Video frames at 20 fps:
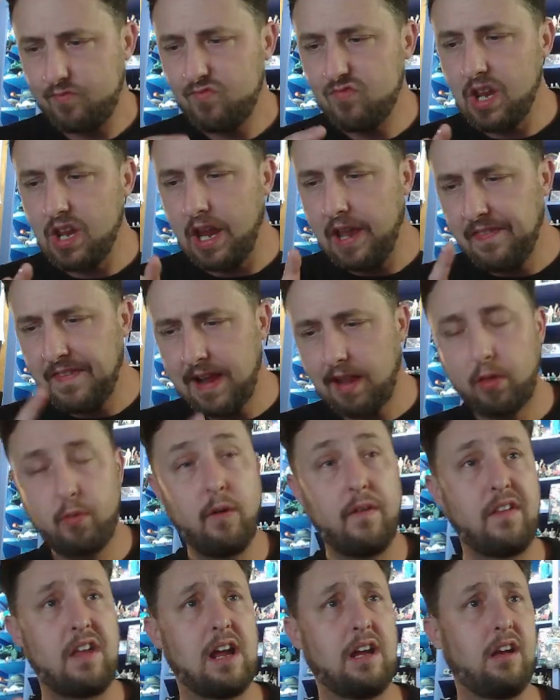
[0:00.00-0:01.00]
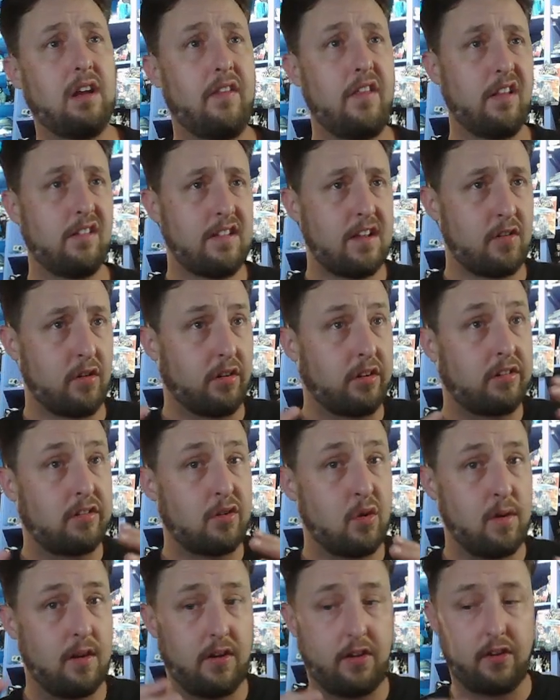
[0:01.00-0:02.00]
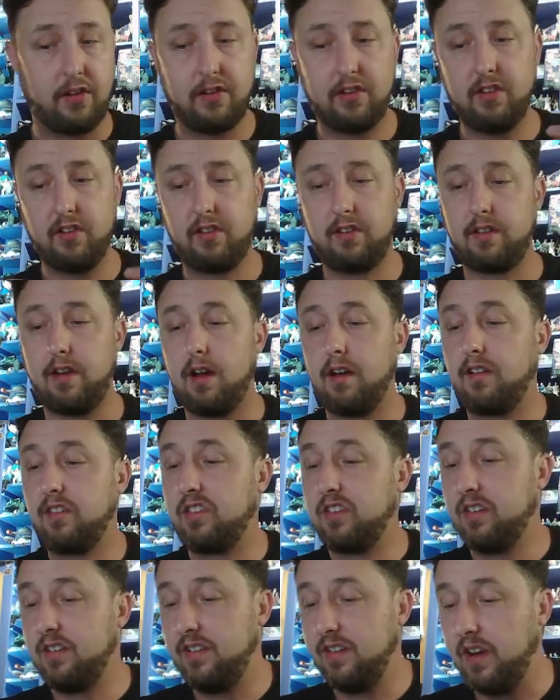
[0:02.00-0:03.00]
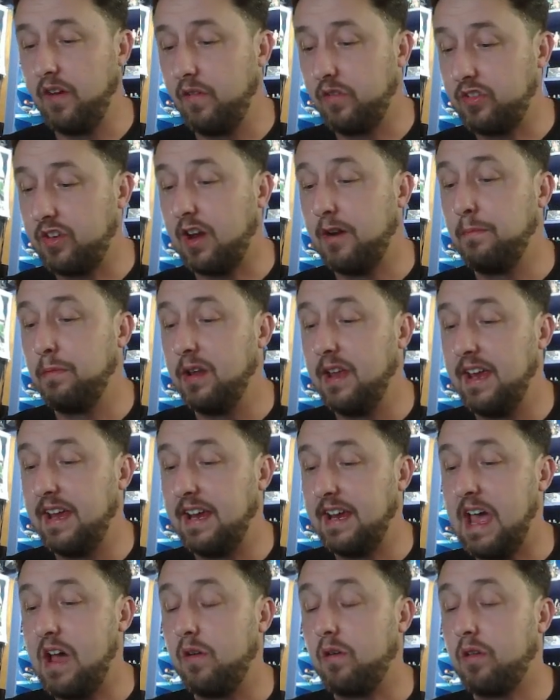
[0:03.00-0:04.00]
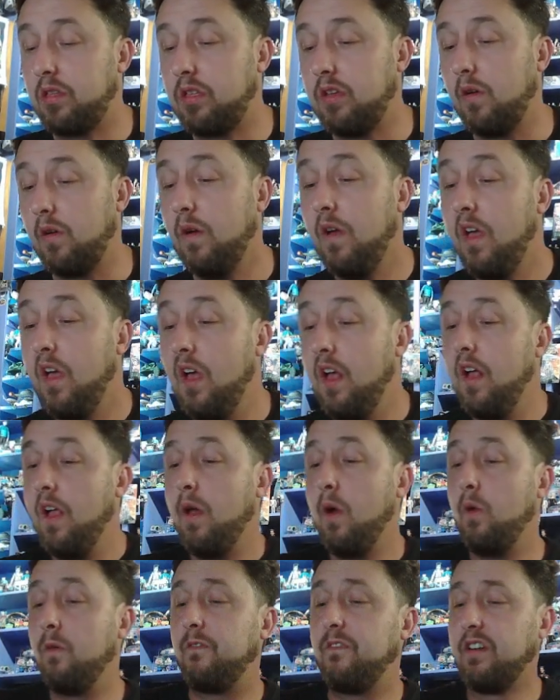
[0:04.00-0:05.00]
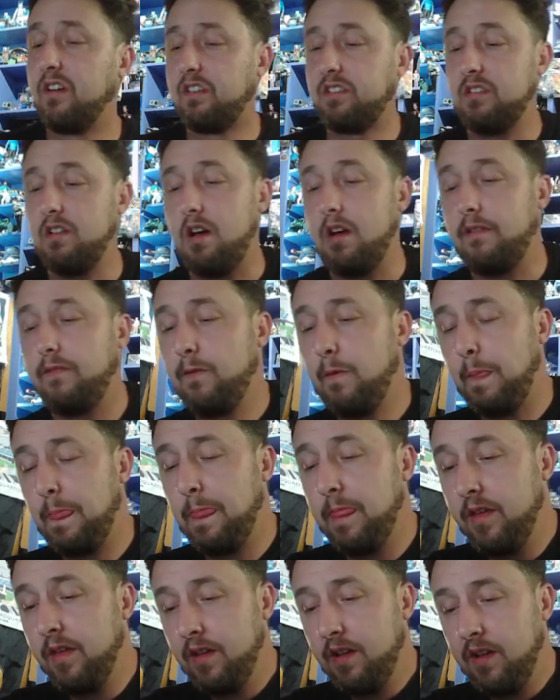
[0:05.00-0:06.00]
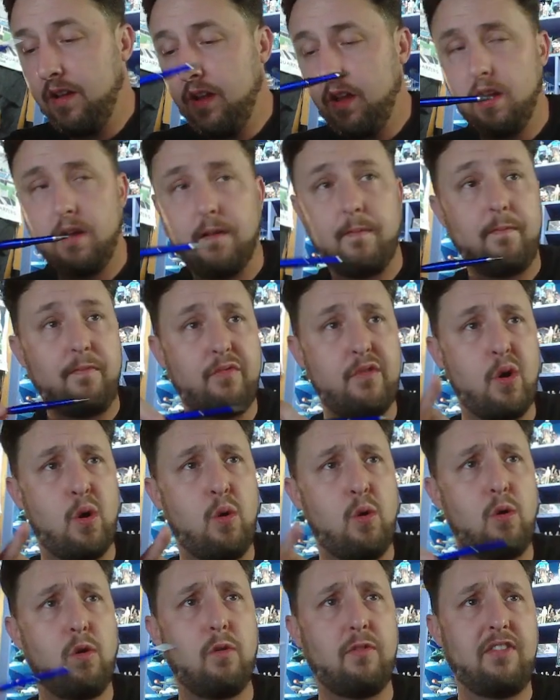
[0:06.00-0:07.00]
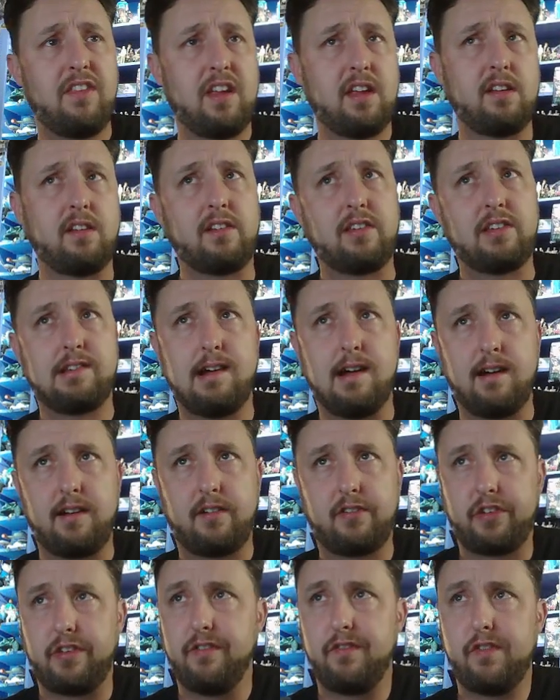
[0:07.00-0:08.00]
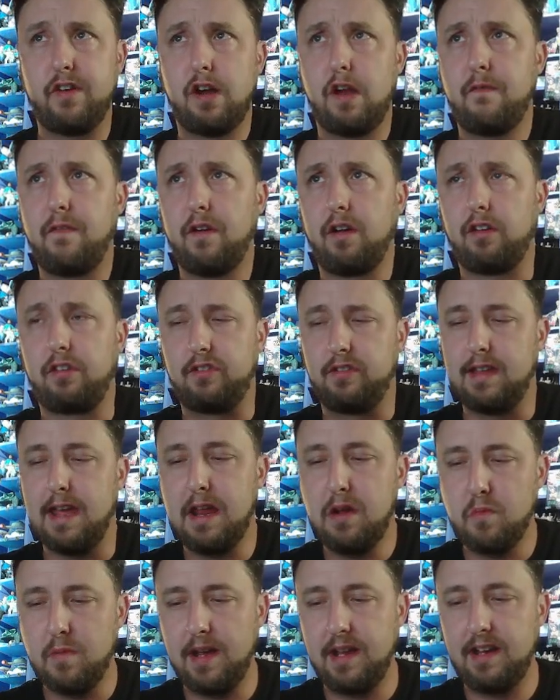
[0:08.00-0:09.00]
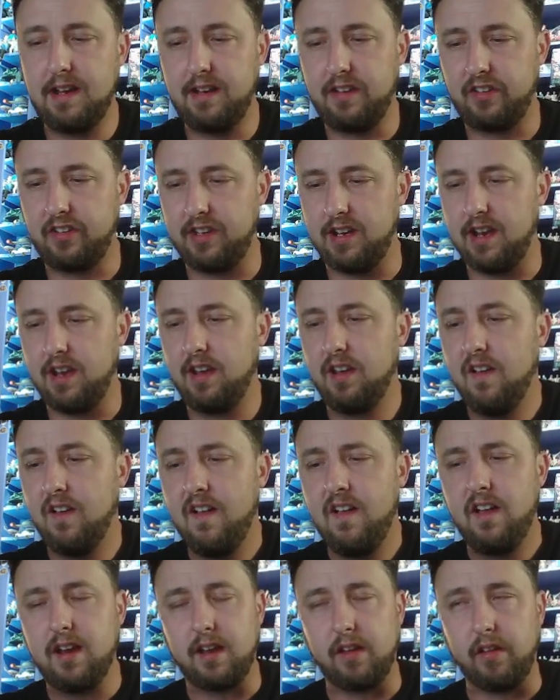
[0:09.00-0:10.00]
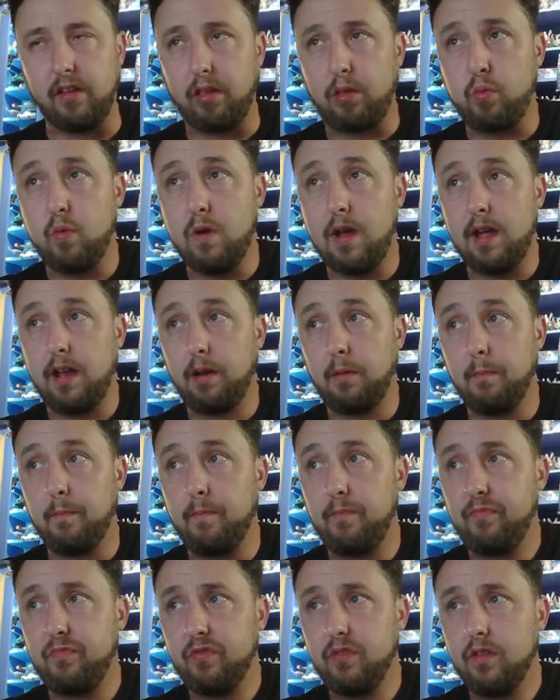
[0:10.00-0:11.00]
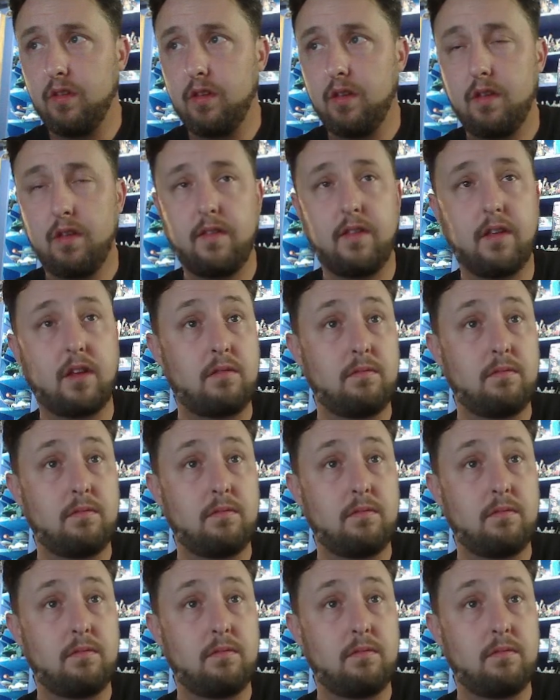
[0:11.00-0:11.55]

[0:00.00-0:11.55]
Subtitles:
And that's when kind of the little stories start playing out. So, first off, the whole thing starts, the very first gateway incident is when the